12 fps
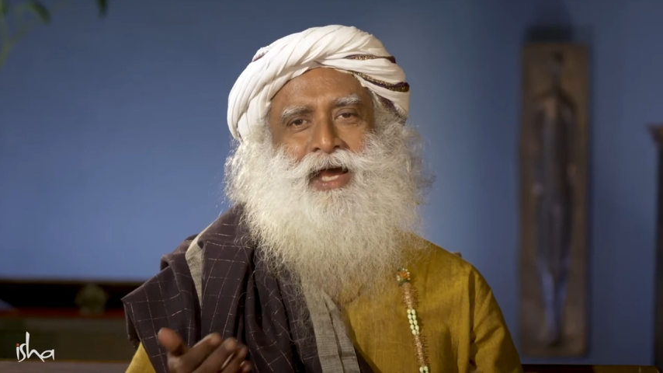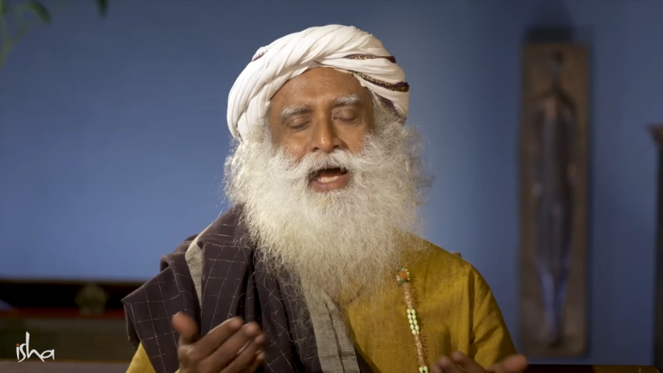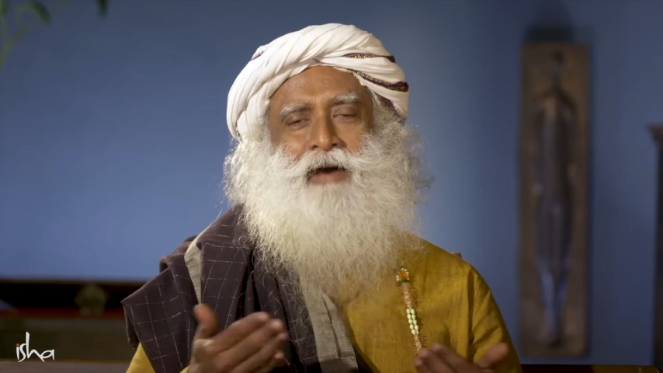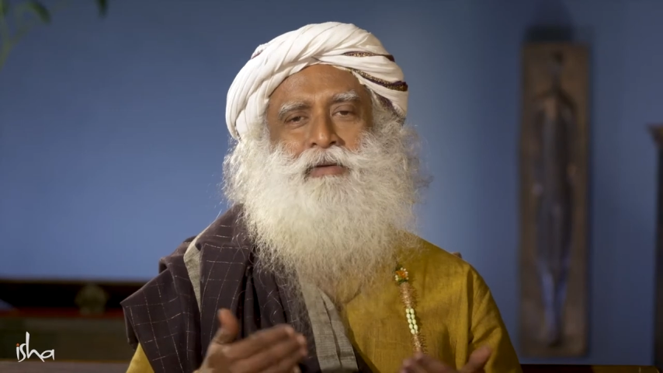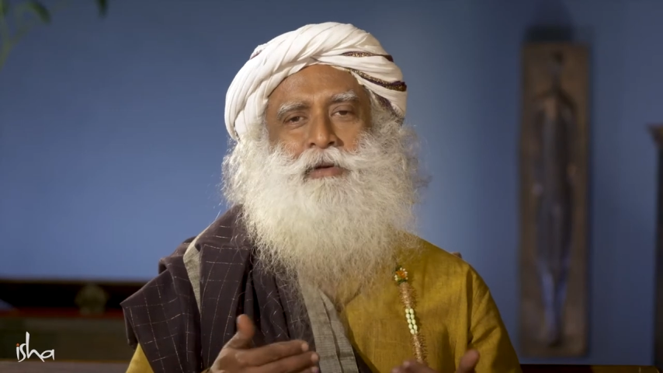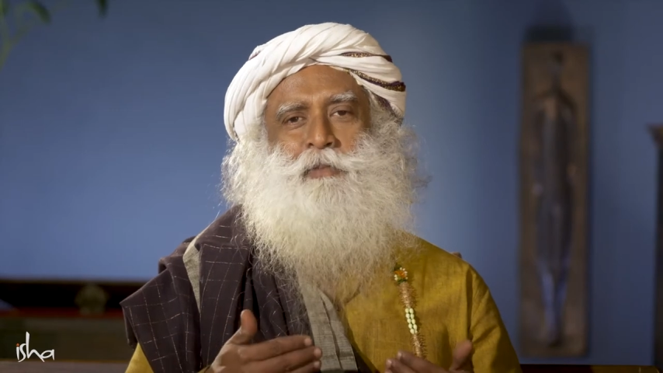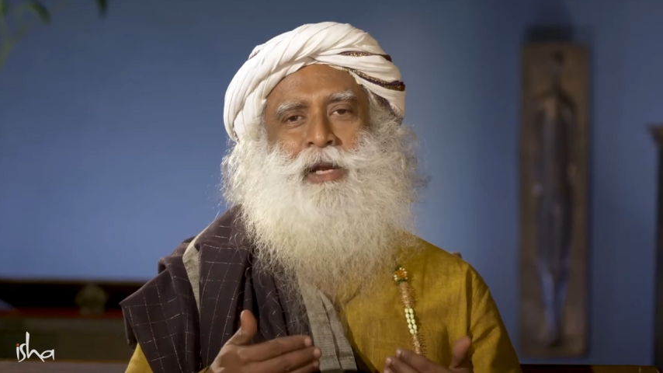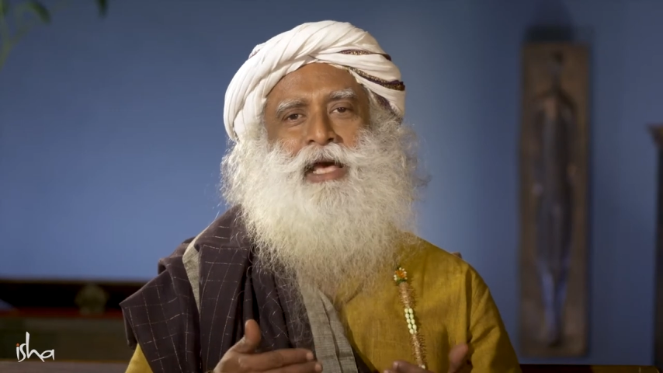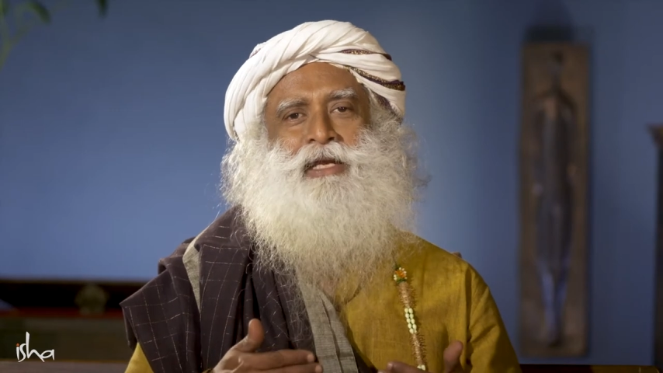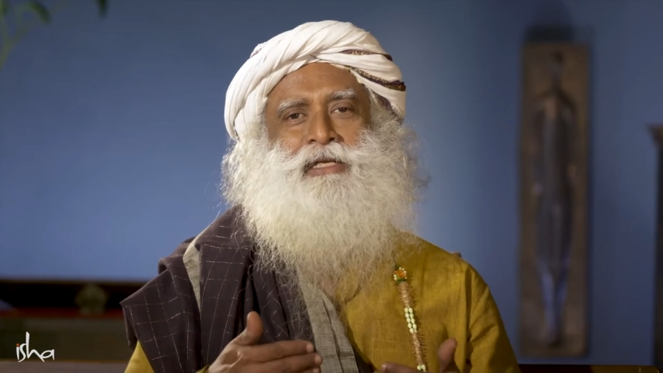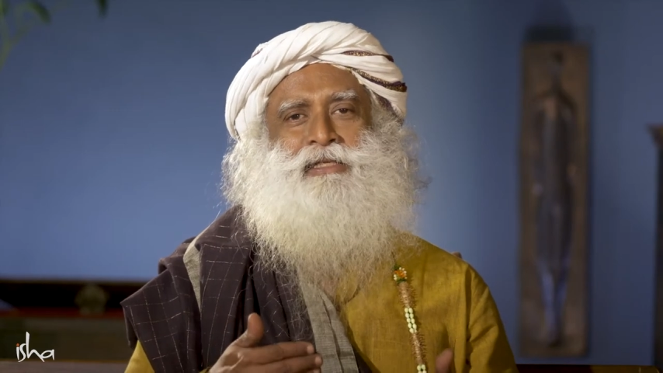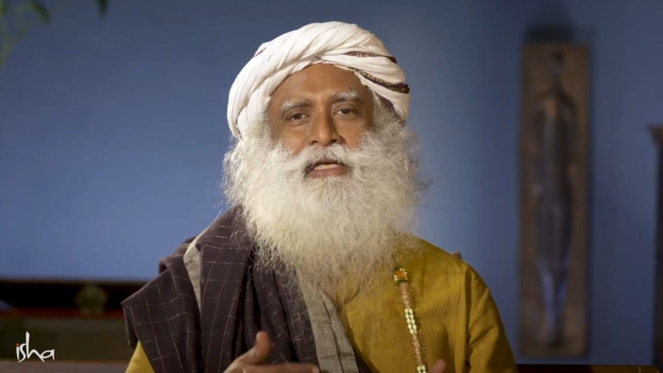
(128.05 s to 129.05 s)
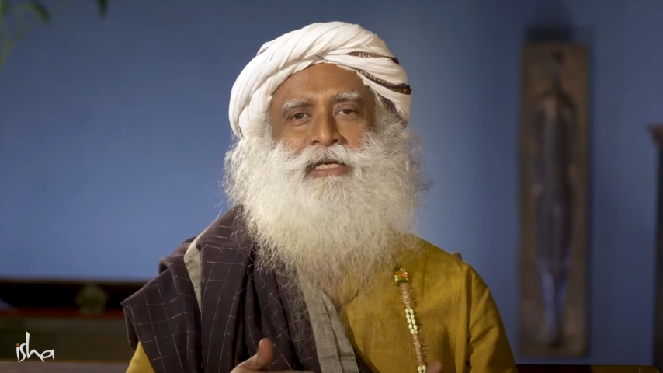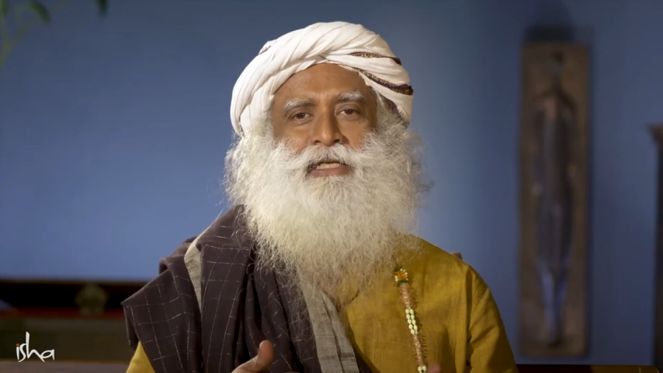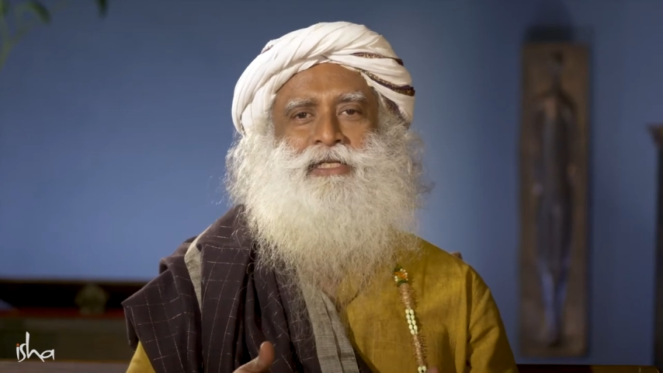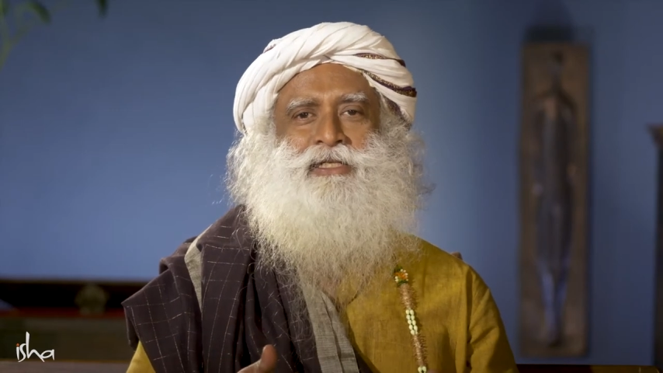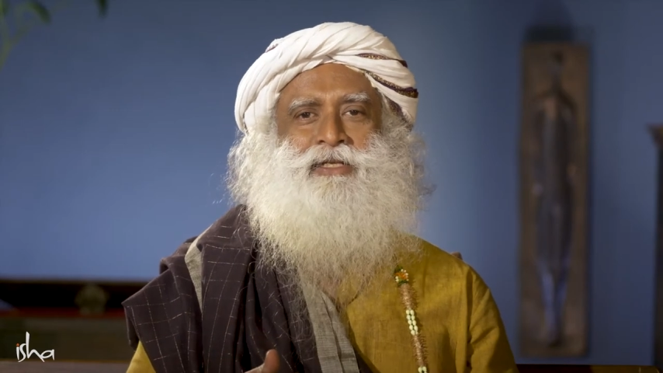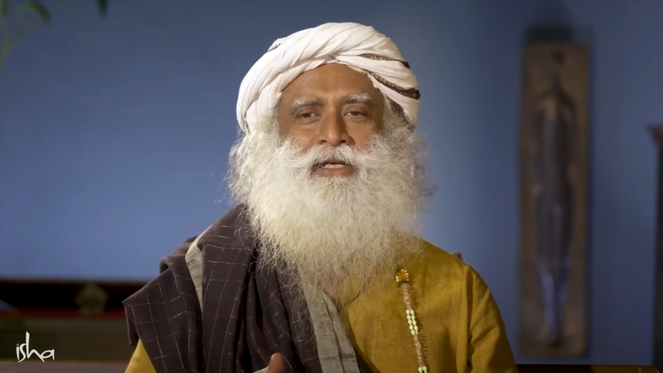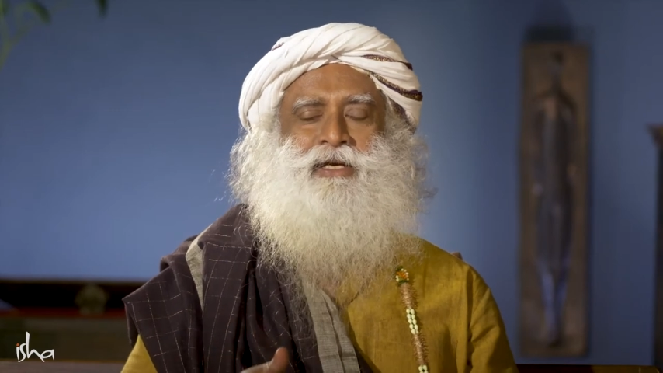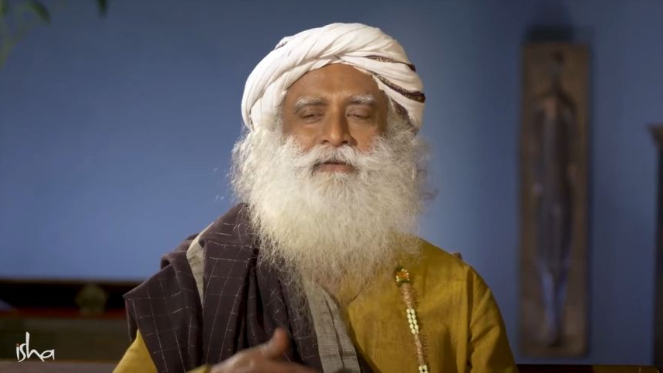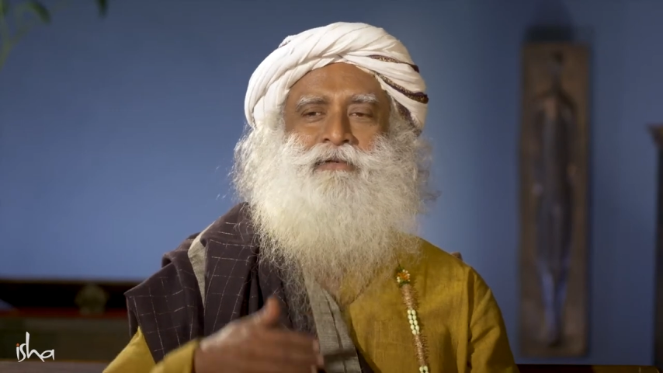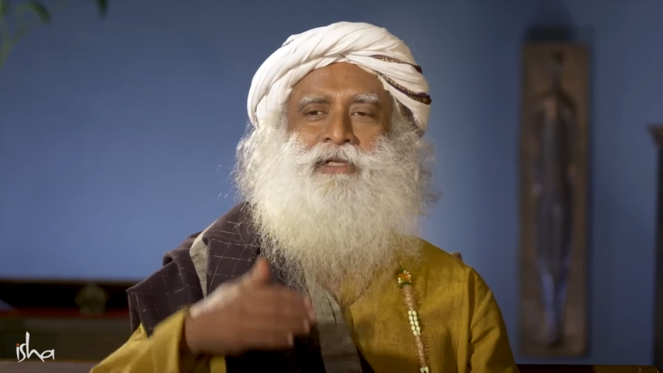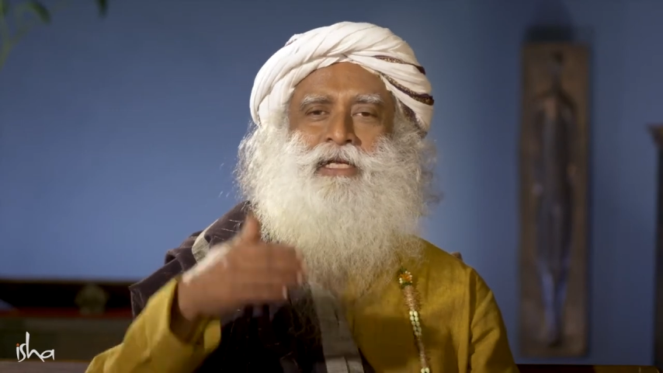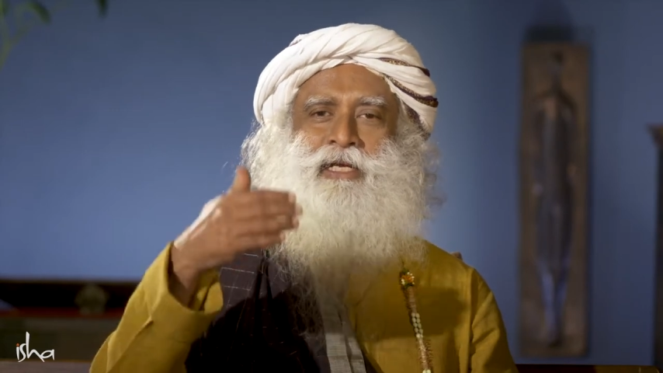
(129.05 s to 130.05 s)
Our plan is at least
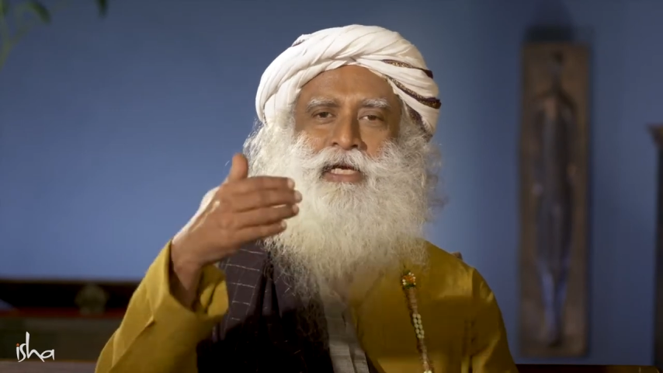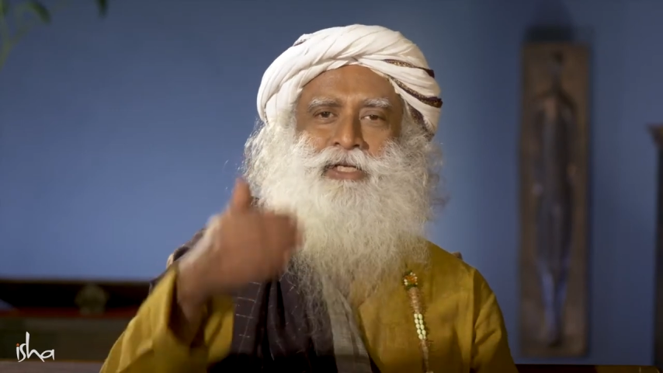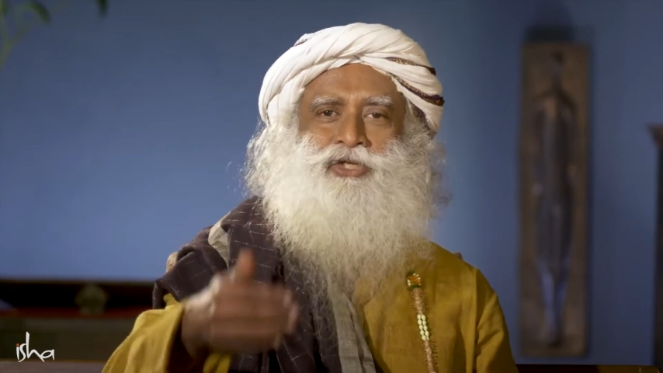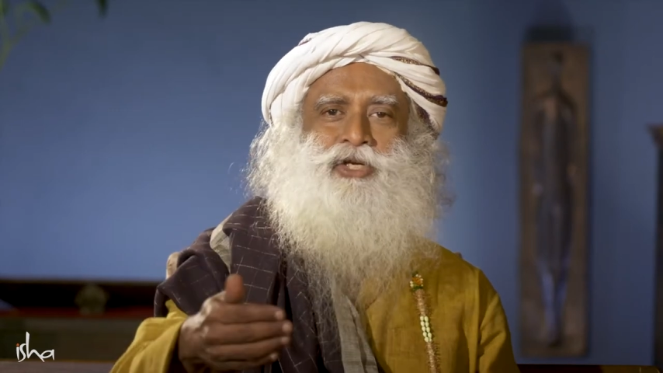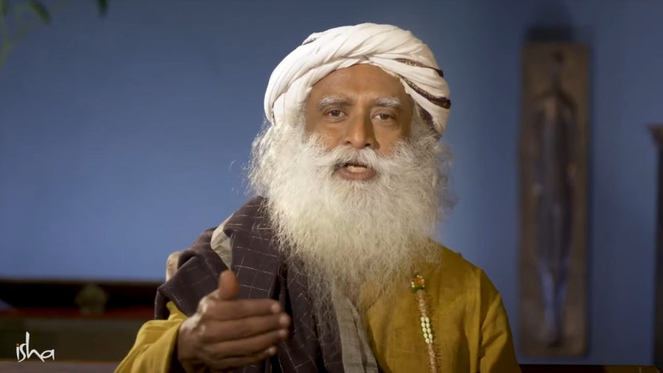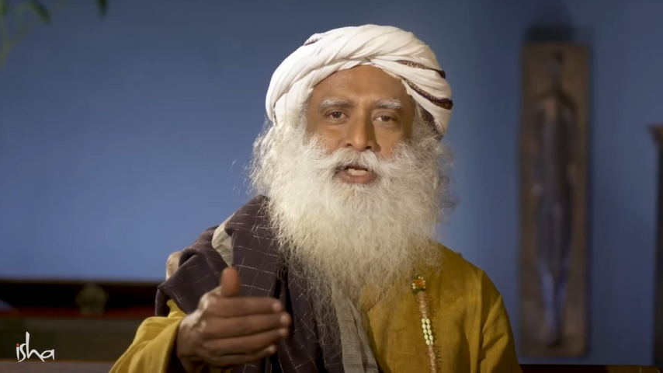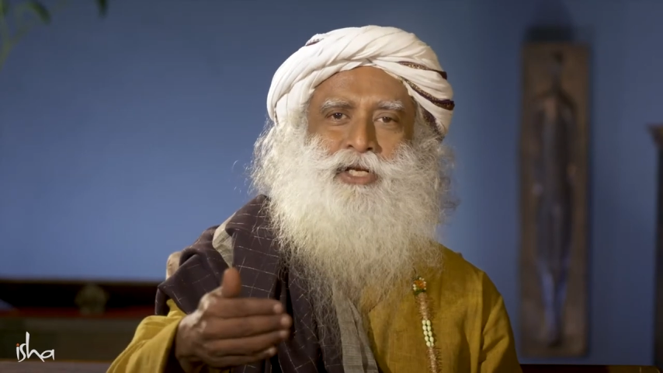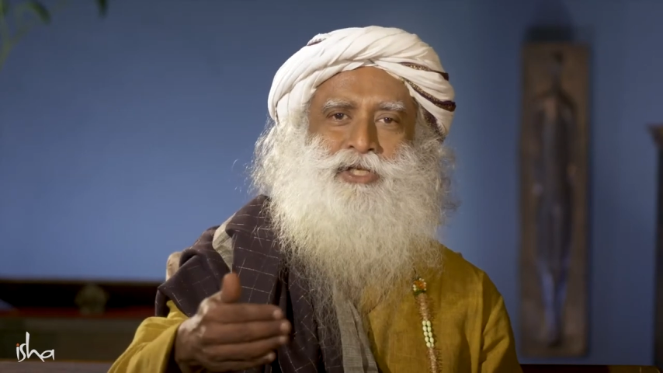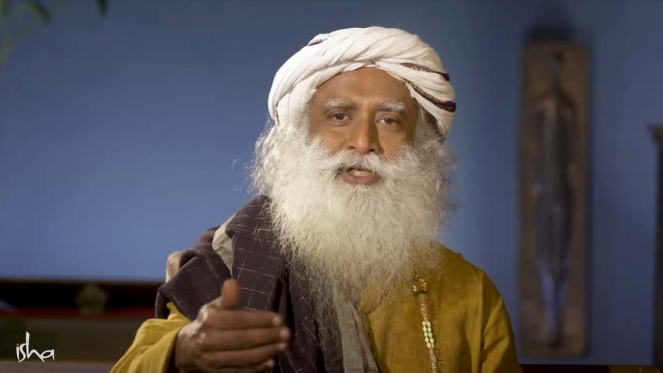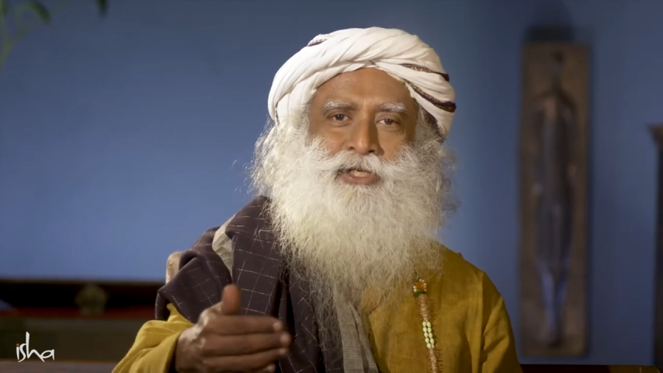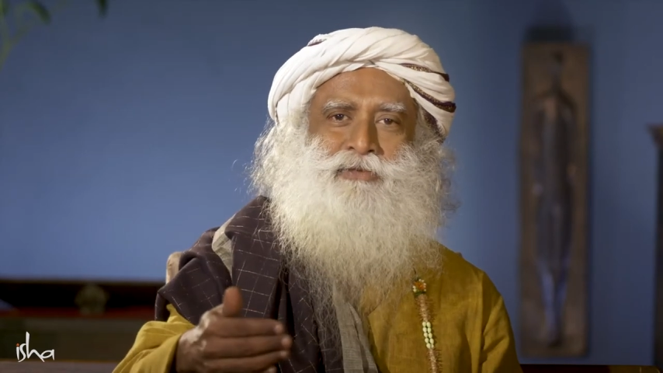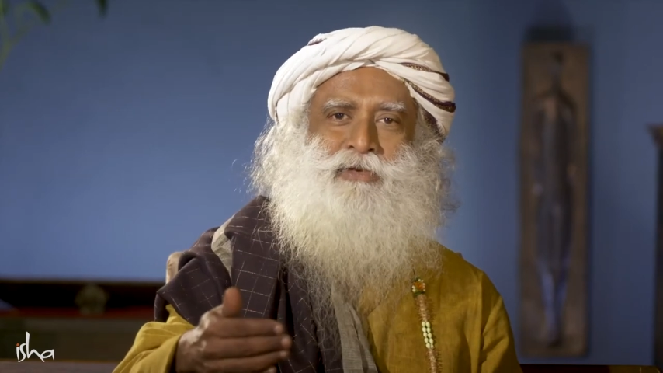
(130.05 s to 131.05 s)
for the next generation,